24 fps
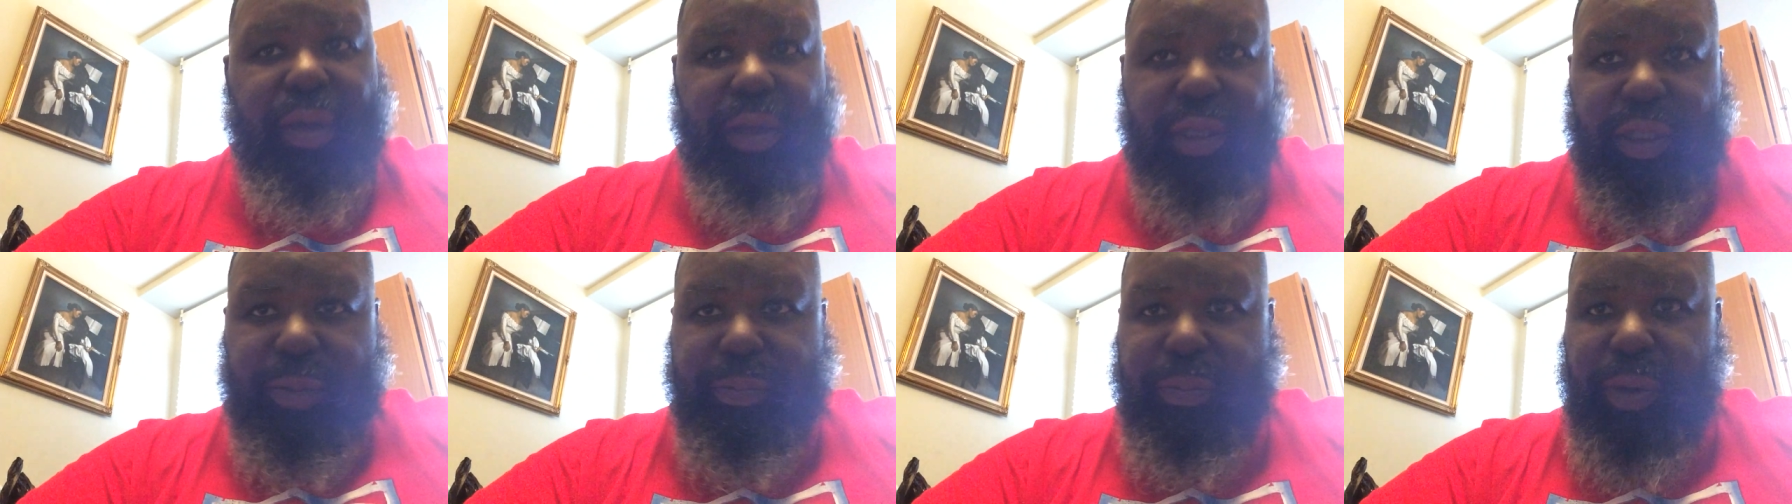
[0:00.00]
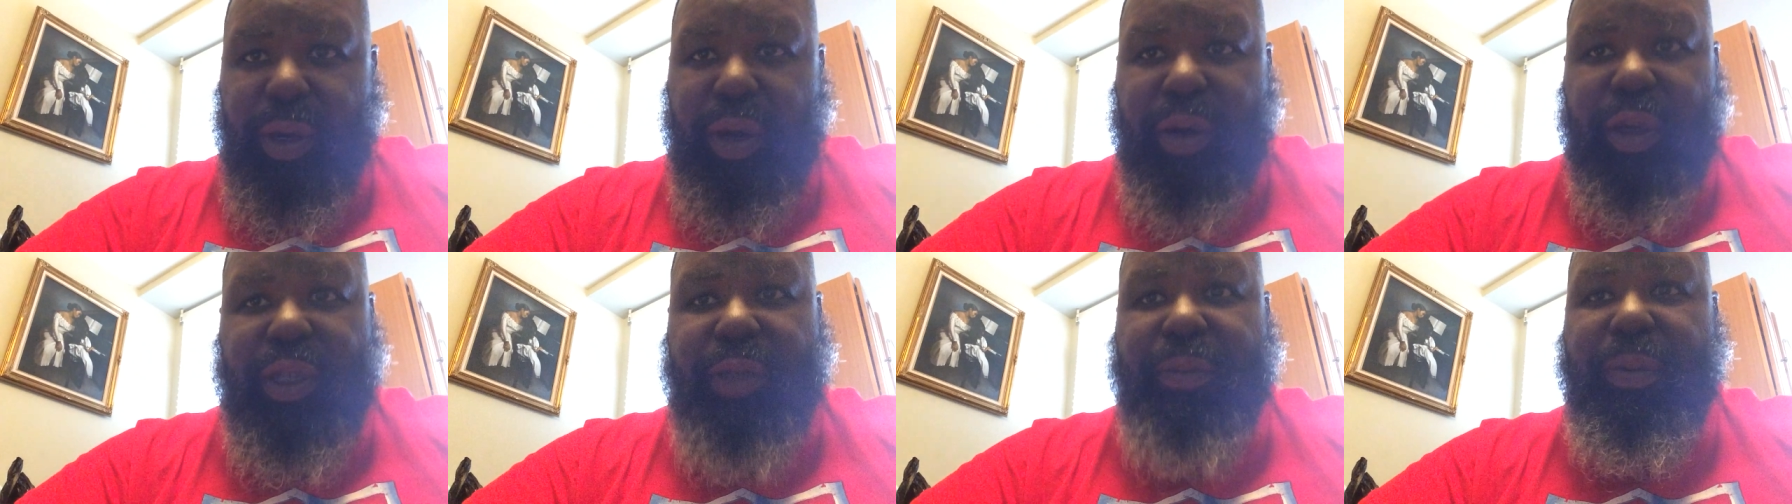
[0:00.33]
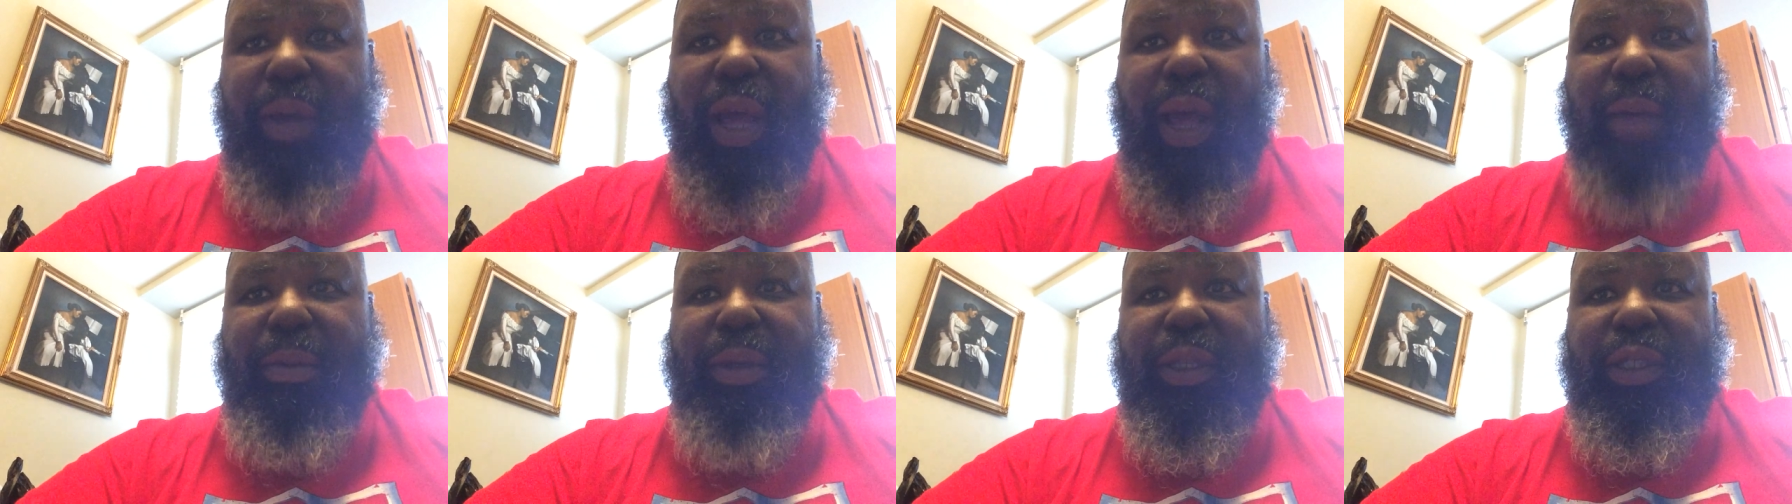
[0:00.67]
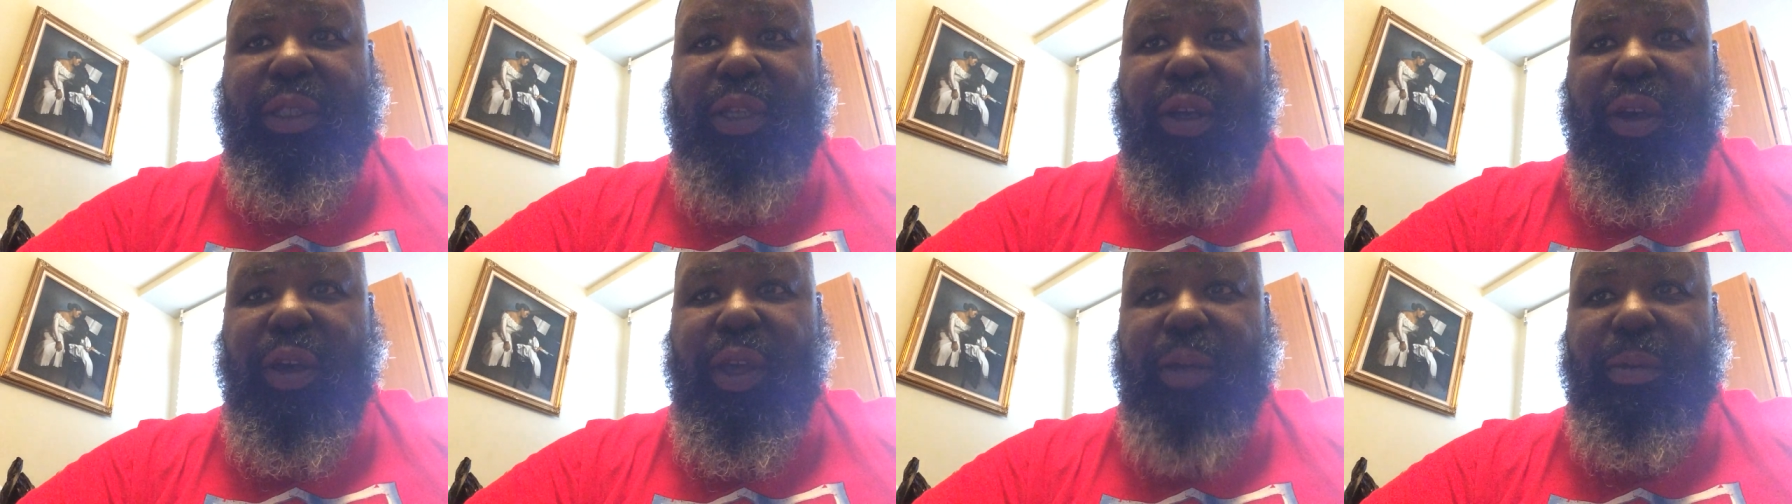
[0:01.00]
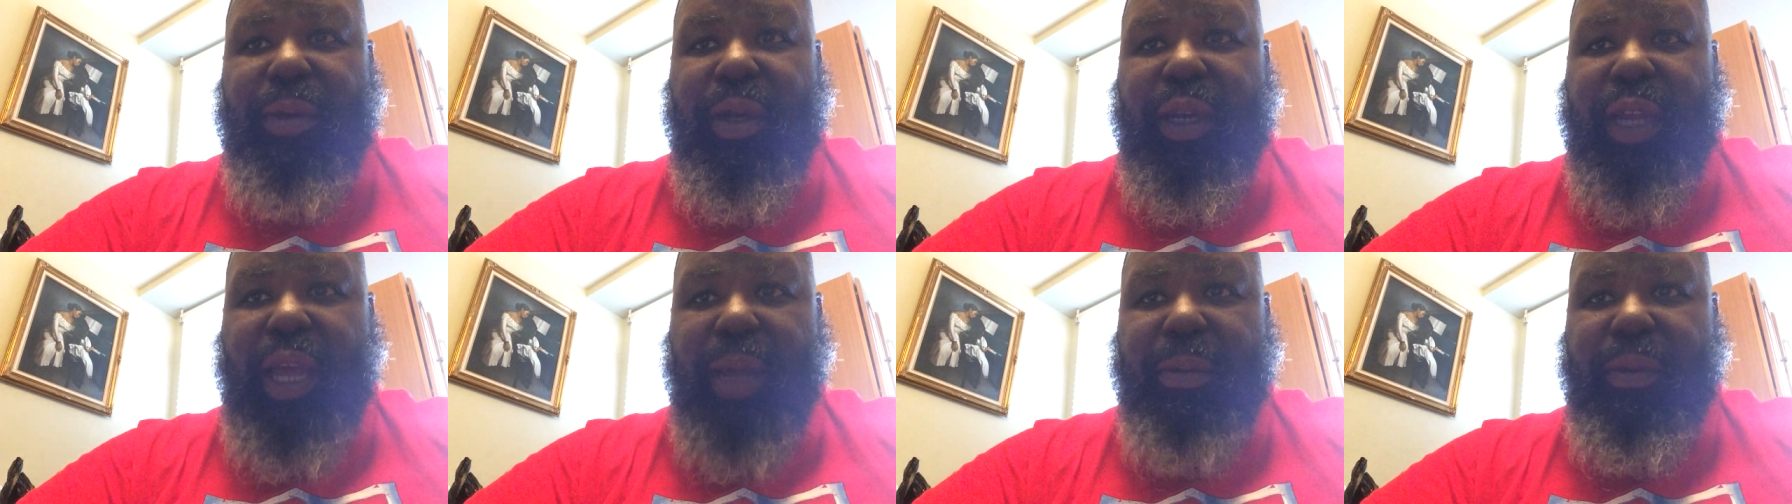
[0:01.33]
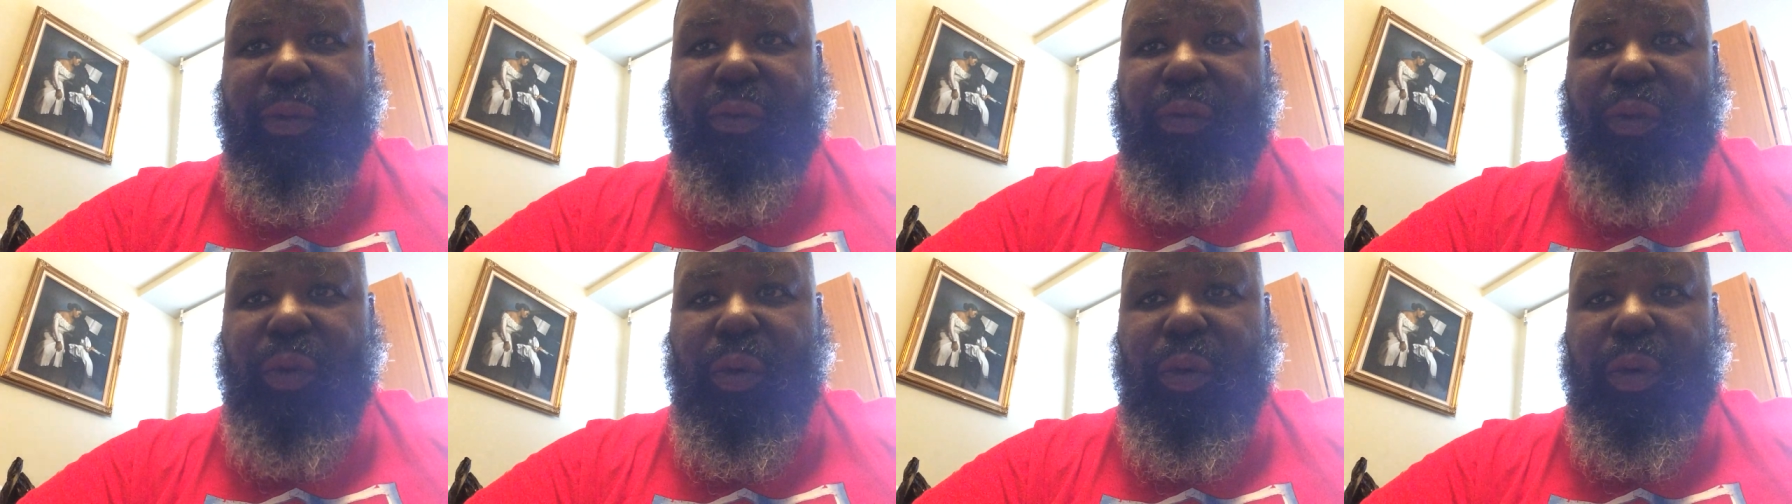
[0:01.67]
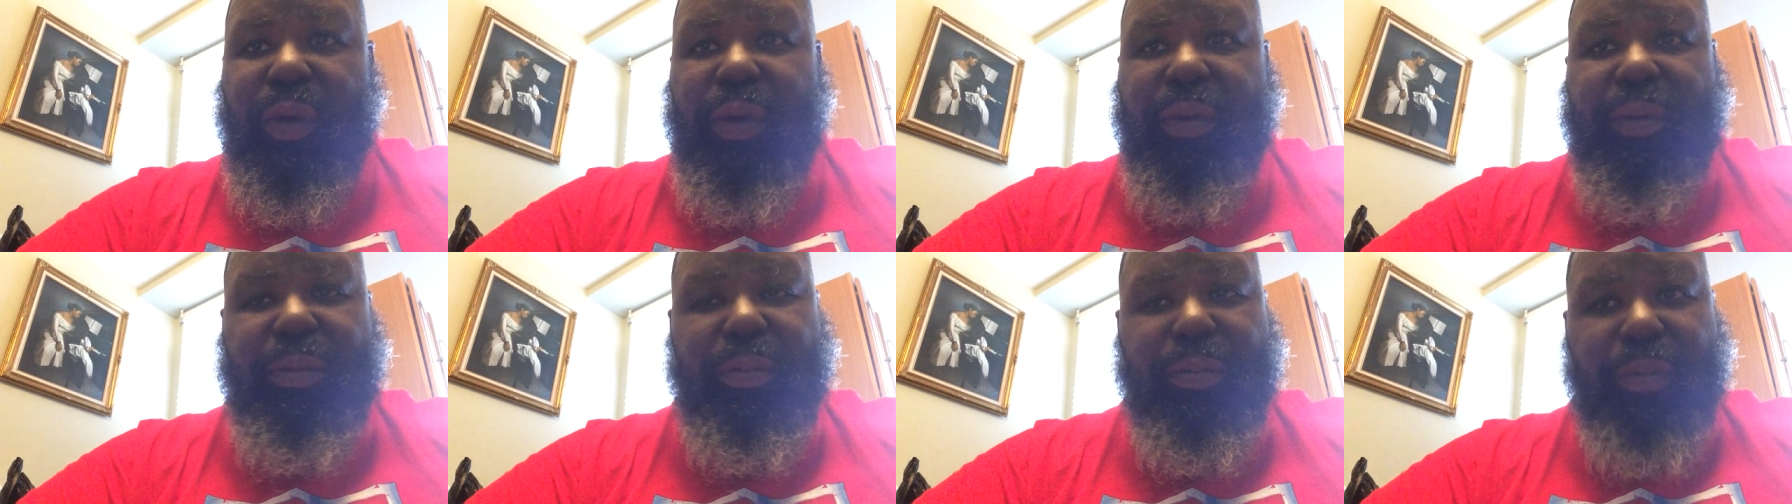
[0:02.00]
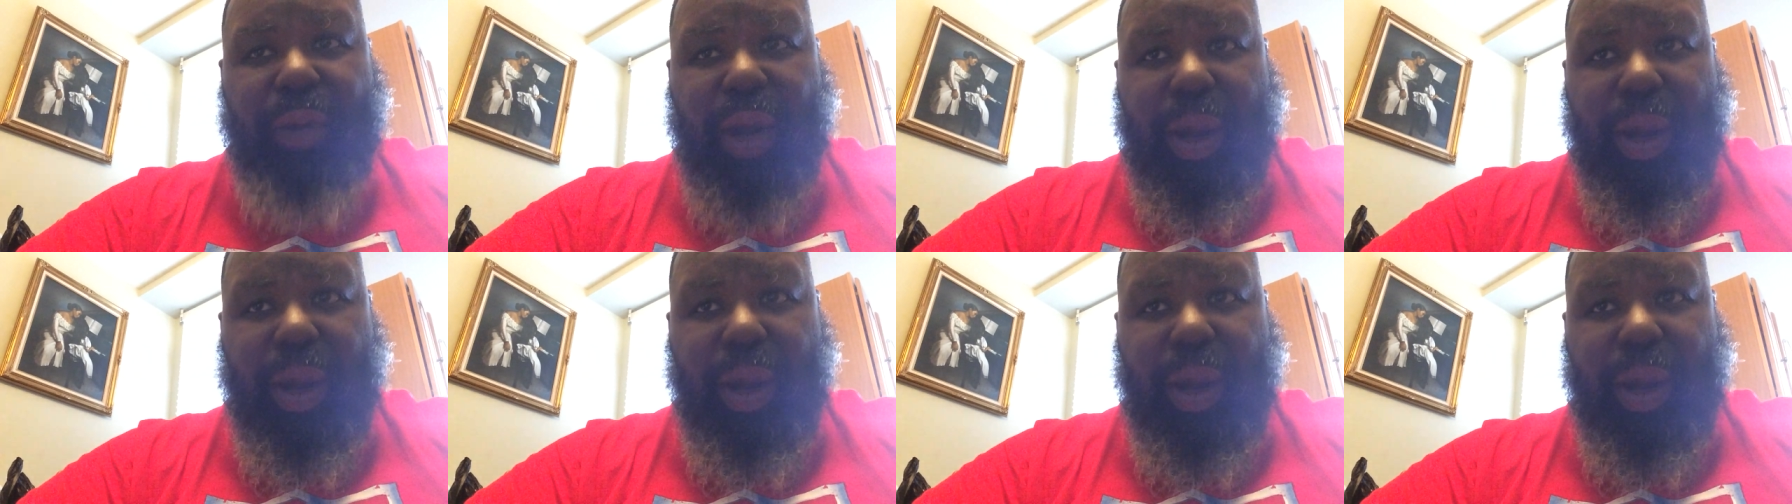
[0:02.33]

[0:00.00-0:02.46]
His parents probably saw him the night before and